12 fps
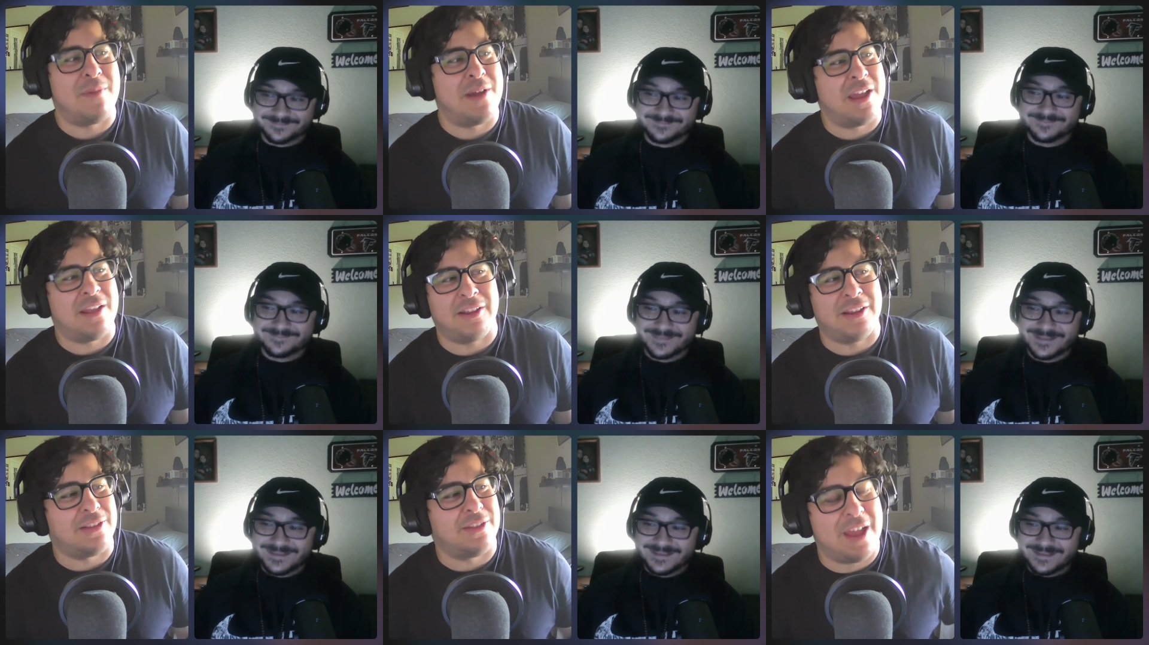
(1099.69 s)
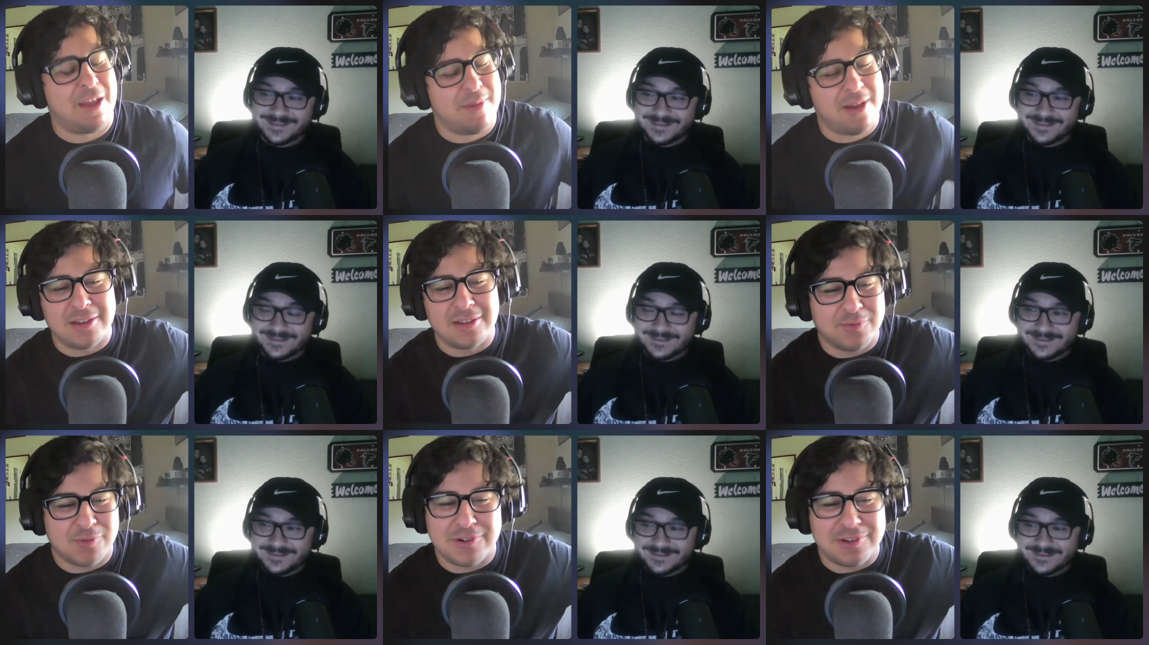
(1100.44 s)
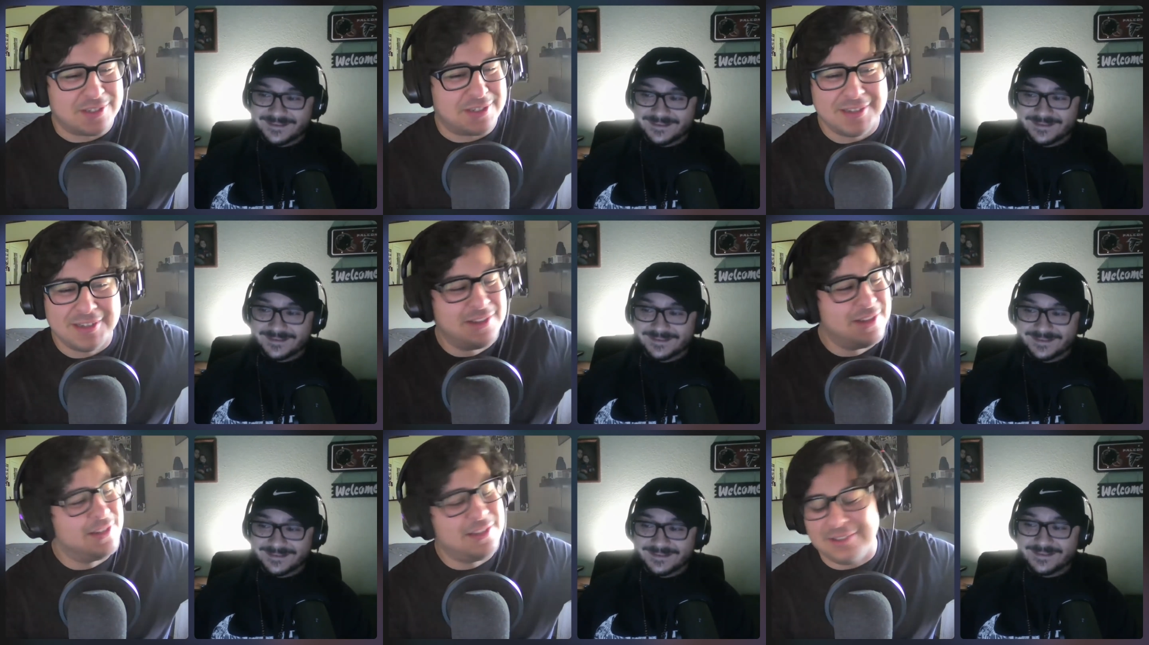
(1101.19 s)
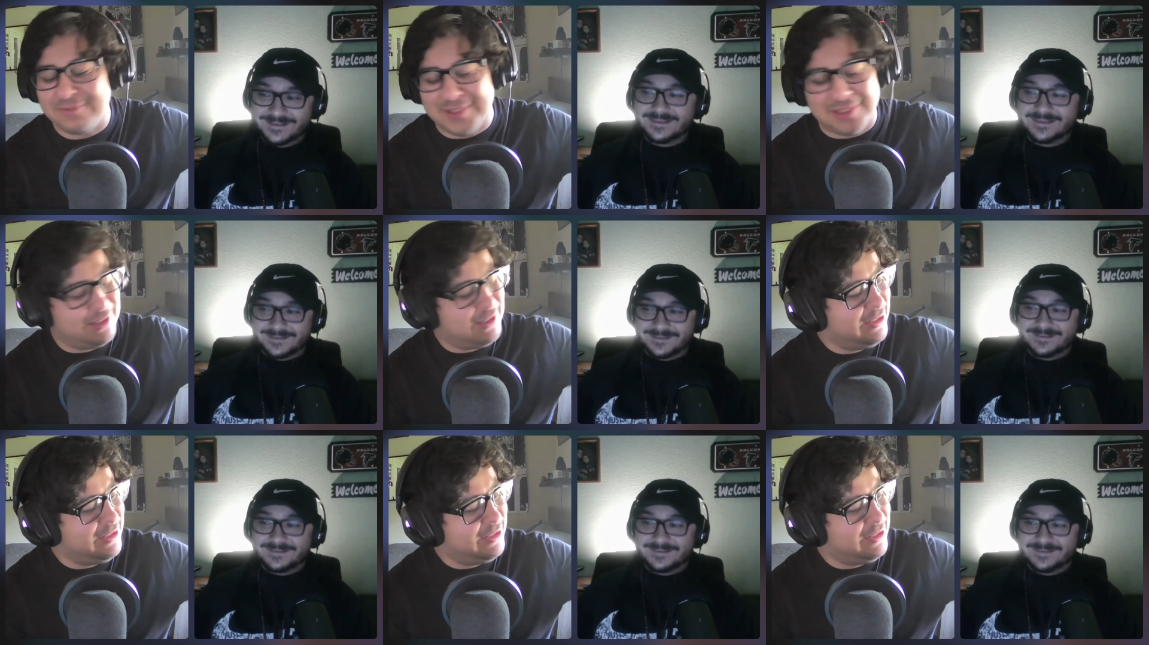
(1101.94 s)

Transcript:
Speaker 1: I'm like, man, like that man's voice, he,